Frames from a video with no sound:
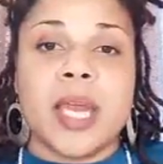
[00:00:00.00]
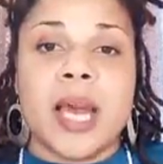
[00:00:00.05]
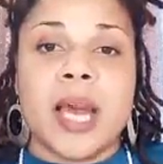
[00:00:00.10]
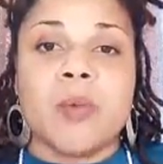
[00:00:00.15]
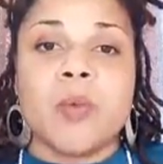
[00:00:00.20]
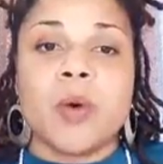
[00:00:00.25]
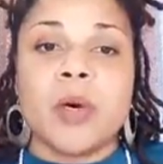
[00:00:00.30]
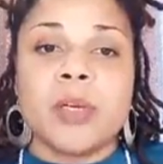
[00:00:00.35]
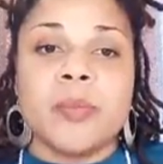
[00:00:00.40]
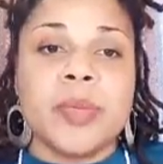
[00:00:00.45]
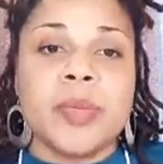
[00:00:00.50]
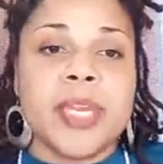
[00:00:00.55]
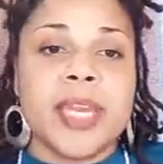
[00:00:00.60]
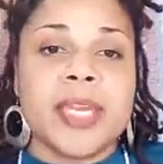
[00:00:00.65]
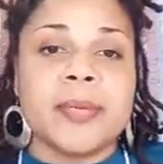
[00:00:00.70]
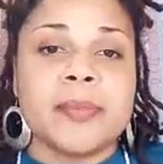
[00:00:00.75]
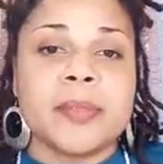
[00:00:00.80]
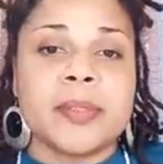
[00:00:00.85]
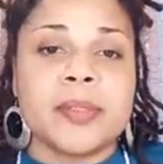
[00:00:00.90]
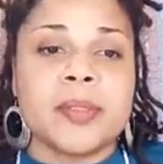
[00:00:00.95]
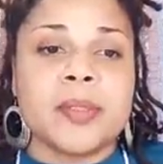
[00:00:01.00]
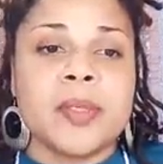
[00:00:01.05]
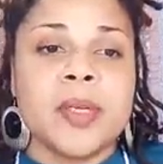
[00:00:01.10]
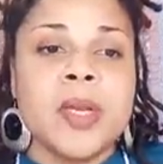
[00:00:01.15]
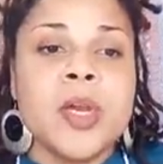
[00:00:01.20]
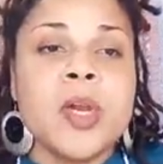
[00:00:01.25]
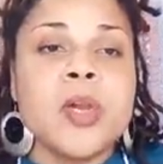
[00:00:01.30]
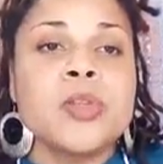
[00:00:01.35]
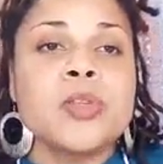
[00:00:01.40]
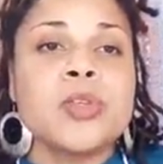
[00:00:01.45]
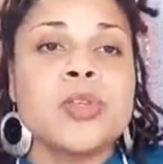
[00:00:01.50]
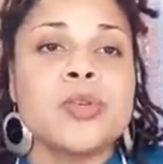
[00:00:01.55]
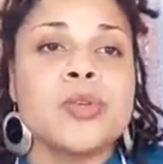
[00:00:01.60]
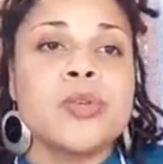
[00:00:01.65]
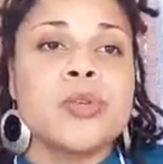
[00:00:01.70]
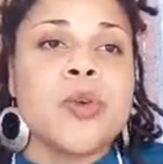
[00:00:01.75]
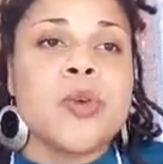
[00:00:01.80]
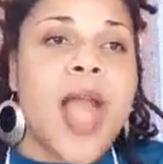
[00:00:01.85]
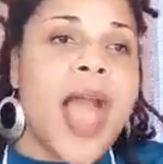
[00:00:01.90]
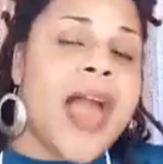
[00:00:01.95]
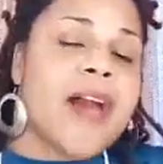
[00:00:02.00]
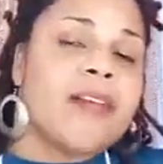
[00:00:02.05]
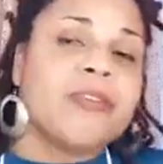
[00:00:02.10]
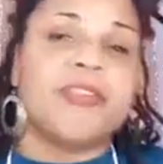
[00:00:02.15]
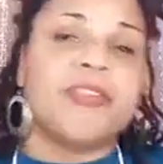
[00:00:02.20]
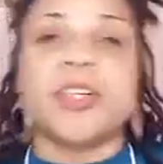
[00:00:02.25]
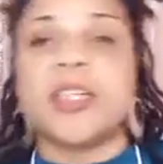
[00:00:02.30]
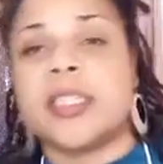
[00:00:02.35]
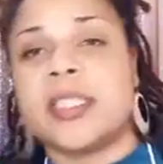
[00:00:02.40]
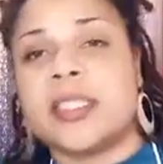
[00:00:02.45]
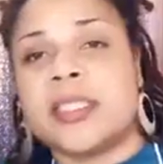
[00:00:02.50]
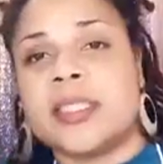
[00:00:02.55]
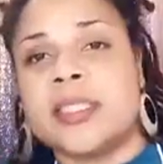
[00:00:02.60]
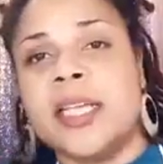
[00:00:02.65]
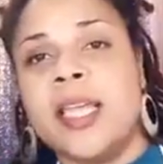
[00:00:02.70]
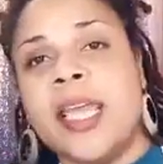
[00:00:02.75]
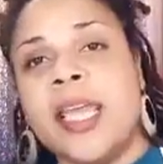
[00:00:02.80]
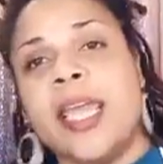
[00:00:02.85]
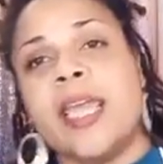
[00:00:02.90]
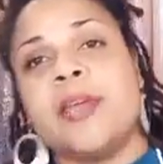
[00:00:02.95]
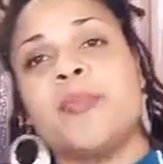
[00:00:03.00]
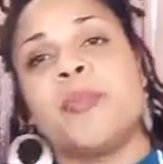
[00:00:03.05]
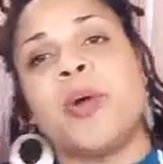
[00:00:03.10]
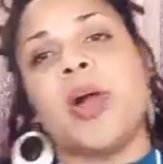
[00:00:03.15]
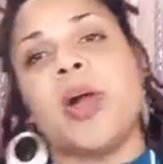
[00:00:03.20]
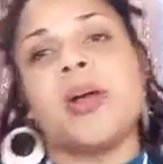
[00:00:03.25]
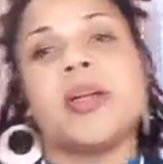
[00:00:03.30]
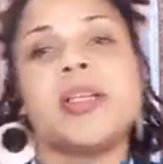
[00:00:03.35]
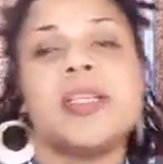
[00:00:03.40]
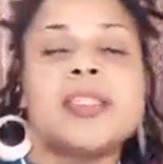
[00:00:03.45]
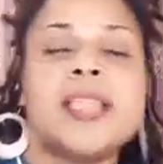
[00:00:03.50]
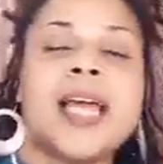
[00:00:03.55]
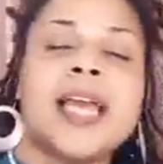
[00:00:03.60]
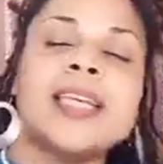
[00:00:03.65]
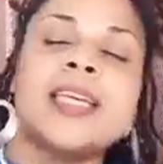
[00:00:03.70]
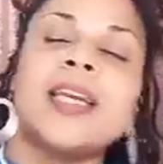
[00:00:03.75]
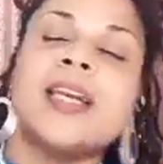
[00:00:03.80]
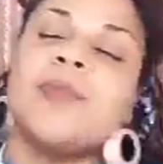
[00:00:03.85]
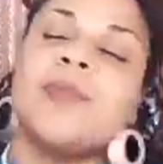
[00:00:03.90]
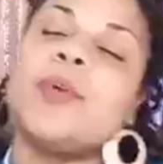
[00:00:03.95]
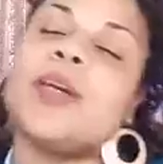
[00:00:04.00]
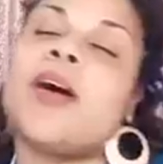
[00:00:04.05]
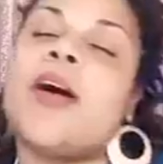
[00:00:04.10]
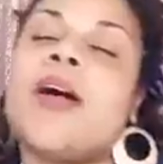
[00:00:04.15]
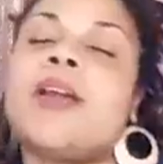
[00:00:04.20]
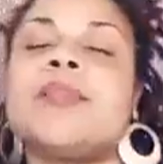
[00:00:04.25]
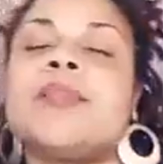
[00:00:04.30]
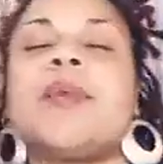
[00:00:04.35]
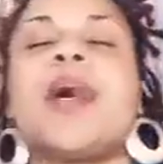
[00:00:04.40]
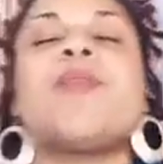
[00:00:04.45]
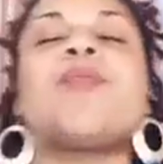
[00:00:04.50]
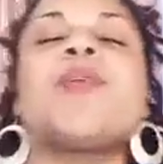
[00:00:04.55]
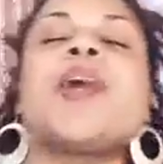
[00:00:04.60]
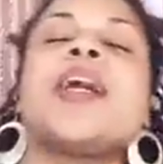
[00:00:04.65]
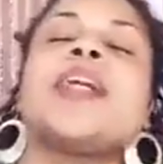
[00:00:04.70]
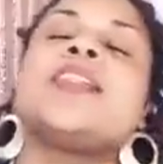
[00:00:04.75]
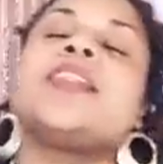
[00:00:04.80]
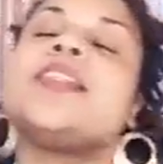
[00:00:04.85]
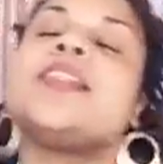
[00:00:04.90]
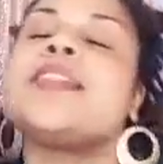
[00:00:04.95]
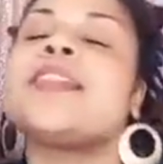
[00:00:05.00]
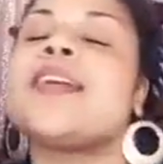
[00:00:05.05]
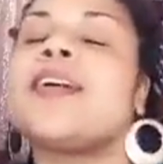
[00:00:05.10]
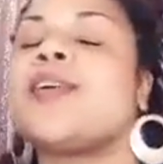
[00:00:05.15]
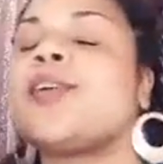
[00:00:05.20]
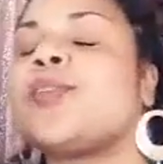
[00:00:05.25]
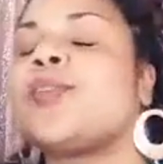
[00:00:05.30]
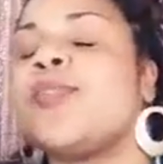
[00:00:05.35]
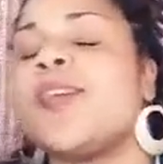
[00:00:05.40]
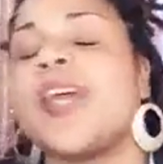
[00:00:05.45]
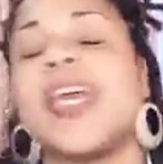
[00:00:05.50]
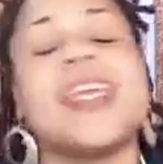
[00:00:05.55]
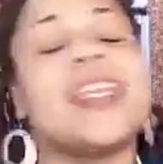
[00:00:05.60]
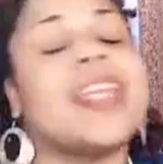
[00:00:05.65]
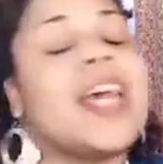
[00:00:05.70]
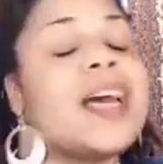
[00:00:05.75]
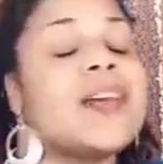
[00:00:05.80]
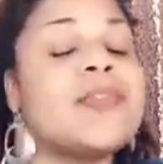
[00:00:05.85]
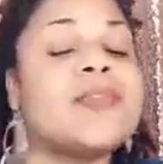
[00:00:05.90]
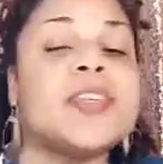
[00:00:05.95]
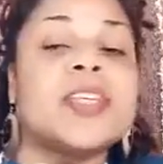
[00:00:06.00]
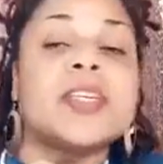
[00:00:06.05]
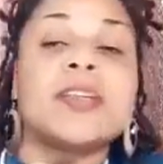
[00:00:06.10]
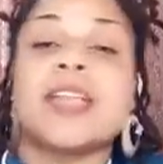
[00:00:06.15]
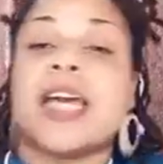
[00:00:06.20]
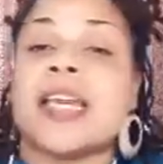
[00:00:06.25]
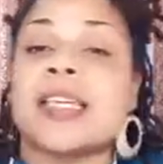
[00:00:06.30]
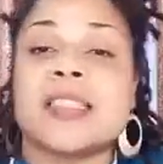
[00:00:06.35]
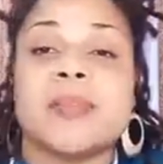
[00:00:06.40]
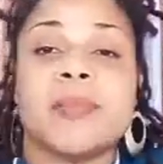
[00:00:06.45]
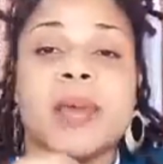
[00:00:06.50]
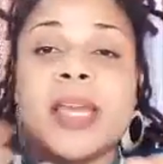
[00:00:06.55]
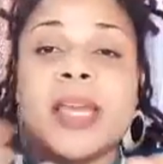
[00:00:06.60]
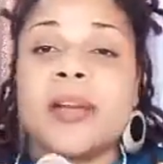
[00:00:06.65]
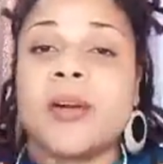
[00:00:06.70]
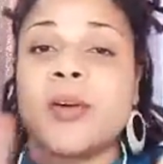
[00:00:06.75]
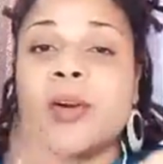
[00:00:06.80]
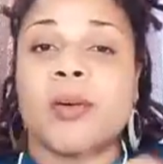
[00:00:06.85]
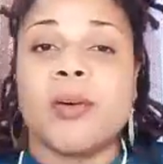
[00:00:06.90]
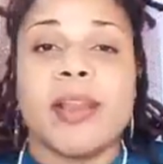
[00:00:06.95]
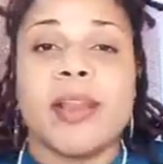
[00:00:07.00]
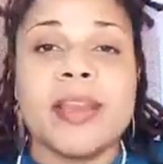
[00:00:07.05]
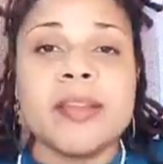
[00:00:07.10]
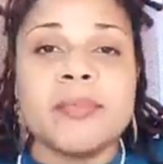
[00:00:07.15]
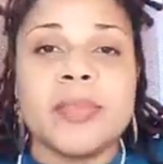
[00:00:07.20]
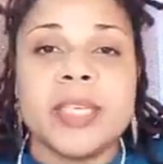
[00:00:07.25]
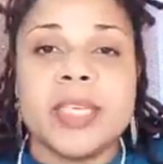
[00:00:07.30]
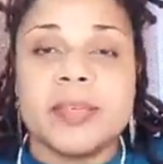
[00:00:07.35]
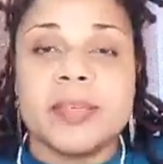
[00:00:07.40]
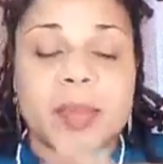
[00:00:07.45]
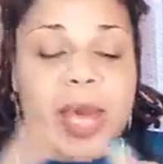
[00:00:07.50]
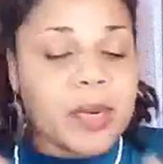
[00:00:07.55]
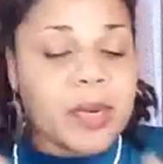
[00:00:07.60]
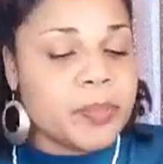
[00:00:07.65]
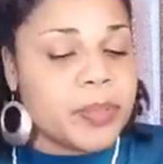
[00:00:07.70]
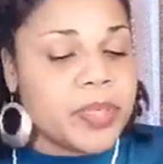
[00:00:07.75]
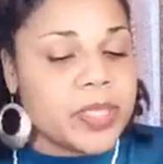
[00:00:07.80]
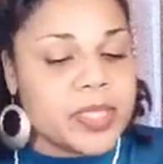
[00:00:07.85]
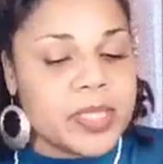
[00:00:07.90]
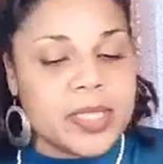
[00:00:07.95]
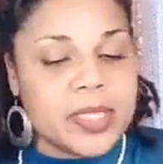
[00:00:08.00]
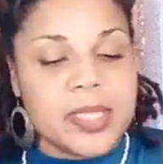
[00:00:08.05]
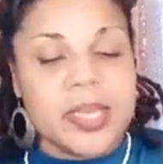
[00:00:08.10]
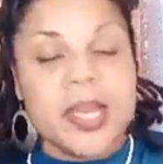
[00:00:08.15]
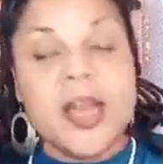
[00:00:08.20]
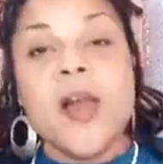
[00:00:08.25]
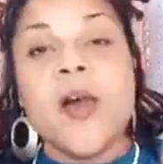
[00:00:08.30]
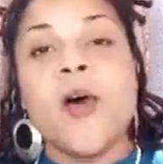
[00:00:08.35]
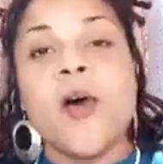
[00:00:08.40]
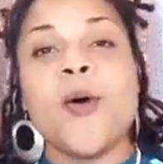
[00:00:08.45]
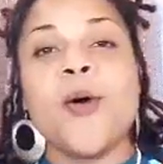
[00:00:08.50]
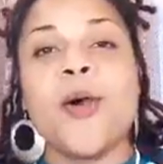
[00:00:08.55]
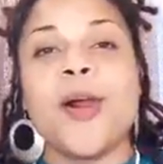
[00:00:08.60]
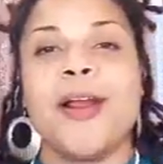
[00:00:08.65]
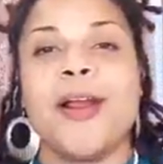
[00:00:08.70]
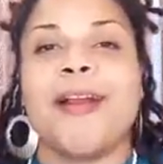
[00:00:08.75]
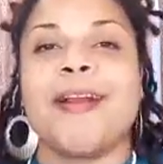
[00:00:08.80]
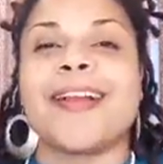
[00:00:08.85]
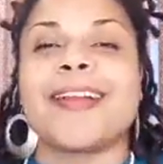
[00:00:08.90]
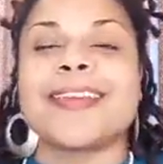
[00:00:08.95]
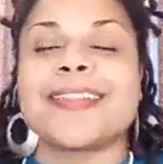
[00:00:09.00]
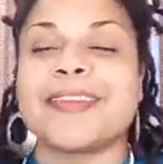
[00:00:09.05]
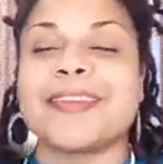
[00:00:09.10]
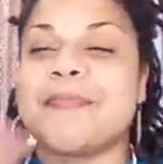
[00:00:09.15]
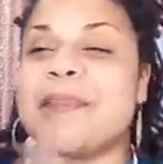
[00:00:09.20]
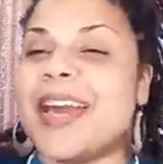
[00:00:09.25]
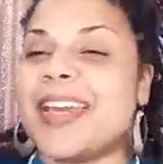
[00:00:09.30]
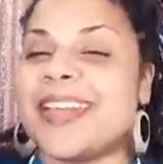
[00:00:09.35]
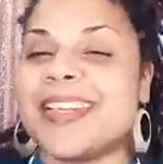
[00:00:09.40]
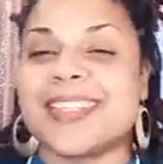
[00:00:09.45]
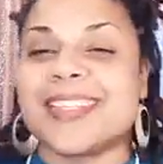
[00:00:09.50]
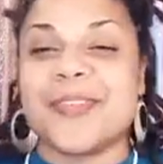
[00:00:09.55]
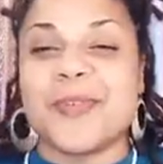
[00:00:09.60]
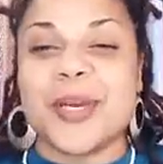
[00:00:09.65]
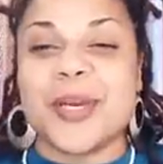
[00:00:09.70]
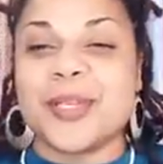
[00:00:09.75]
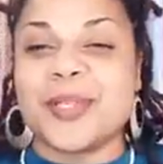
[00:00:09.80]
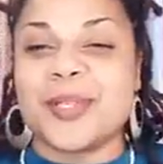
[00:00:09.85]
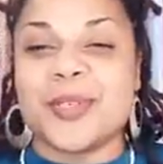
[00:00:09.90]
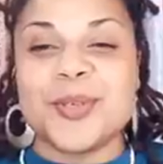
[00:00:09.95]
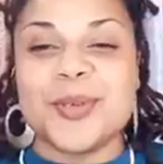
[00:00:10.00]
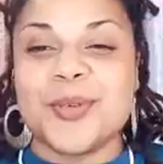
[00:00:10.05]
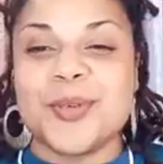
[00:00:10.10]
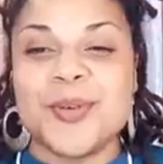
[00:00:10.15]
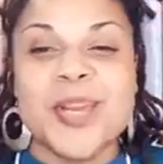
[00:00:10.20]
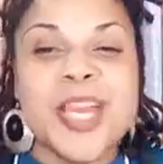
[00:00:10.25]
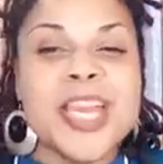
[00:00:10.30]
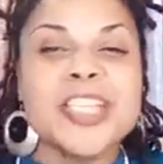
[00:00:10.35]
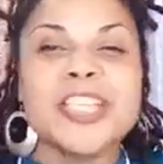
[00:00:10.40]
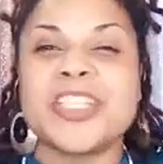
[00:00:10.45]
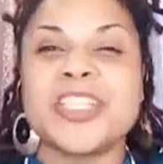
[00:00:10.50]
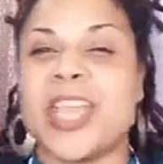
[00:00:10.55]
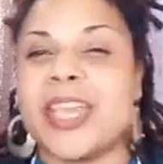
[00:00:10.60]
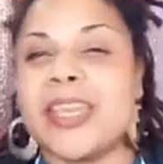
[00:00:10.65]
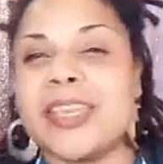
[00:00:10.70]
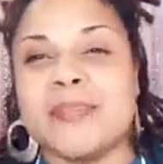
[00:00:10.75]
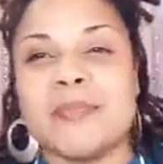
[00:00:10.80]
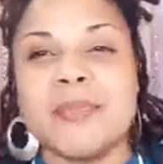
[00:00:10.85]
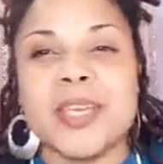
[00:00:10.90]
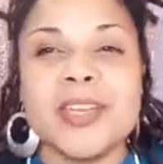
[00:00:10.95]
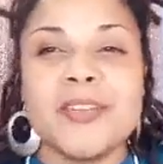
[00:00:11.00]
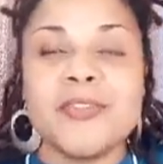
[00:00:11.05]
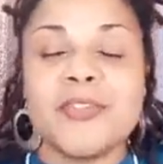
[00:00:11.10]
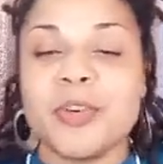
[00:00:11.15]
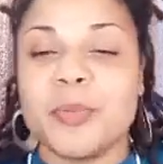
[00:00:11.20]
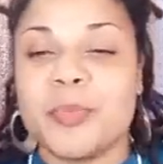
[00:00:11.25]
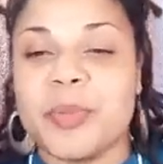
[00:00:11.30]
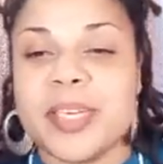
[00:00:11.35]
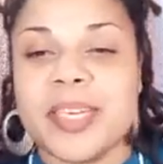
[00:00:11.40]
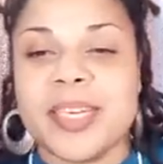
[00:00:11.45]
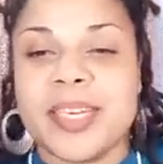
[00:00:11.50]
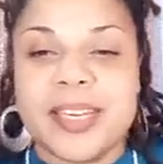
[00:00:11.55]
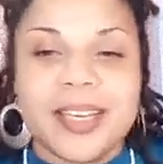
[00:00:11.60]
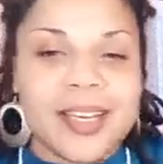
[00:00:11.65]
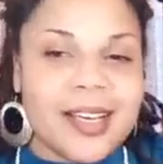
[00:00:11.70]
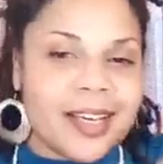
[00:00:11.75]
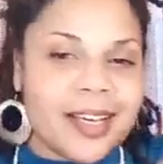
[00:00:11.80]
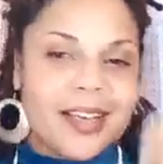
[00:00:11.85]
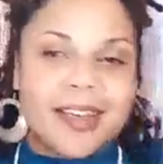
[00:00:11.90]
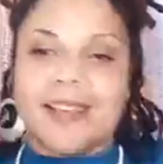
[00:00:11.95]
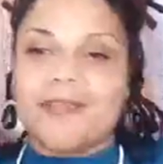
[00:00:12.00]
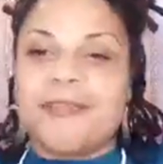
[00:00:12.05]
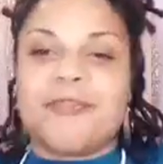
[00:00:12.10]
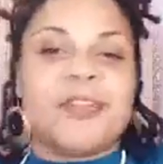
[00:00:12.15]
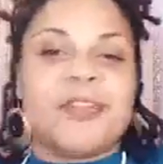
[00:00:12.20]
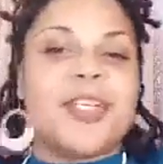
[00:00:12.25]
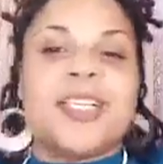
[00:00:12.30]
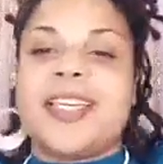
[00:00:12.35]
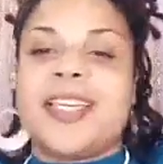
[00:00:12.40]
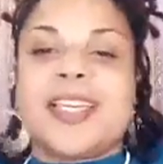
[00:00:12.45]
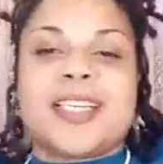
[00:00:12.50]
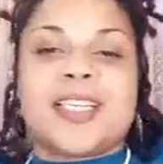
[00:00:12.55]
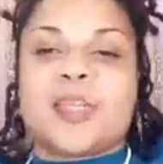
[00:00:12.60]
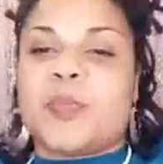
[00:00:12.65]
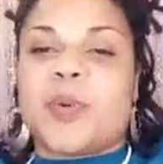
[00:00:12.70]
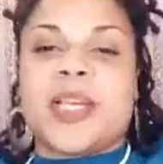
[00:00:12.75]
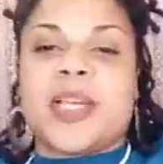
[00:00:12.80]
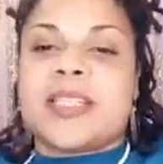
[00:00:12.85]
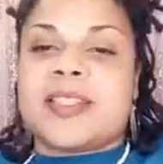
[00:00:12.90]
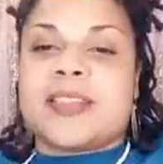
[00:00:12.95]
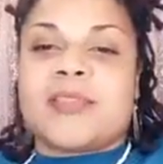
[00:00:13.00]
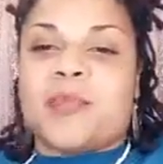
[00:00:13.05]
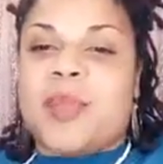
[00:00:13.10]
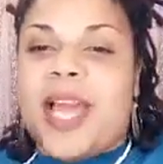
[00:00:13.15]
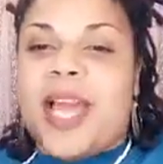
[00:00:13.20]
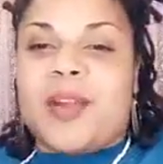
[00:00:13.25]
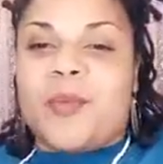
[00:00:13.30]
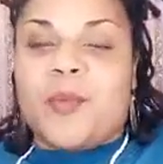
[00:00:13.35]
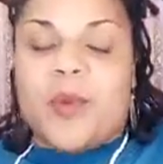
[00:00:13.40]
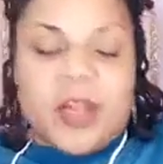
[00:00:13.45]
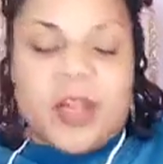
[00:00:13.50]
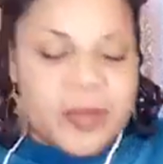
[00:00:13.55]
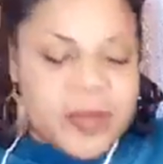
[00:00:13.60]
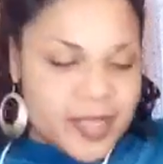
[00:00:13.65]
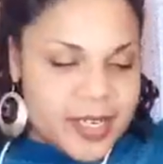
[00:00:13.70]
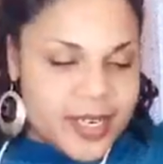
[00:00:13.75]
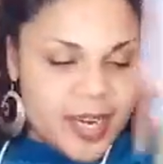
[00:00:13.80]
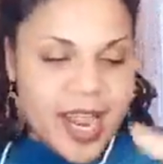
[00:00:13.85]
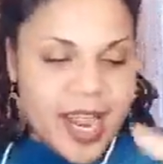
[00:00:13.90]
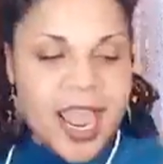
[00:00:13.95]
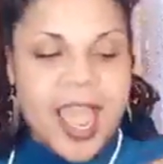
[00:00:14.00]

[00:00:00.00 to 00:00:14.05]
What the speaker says: I want to be able to have fun and party like with all of my ratchet self and not feel like somebody gonna grab me by the pussy or somebody's going to shame me for being a fully expressive black woman.